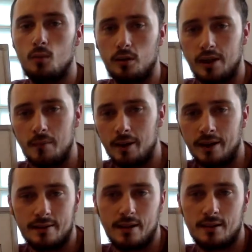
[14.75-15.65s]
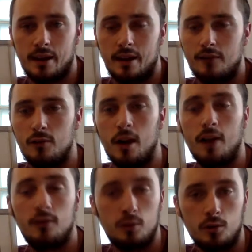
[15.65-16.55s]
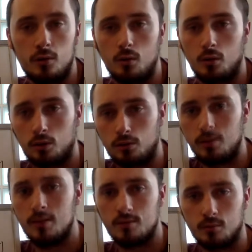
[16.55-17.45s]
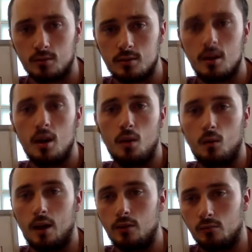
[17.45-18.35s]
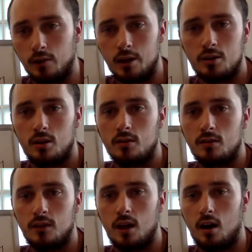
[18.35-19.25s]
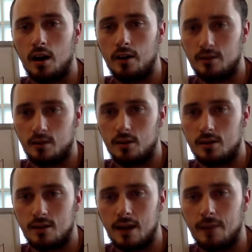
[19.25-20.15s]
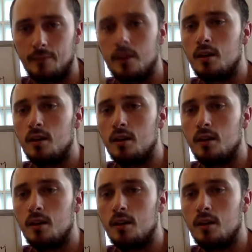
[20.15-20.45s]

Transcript: What that means is that if you have 2 or 3 salts where the ratios of their ions are the same,